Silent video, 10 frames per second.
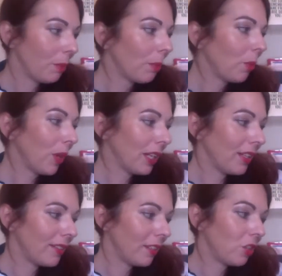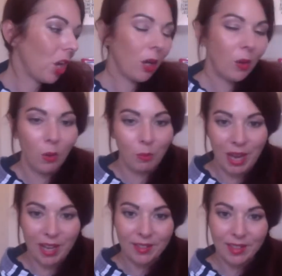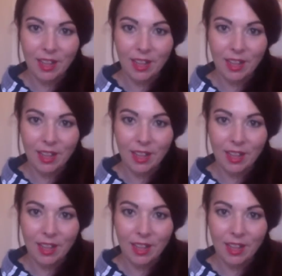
Number one is the charcoal mask.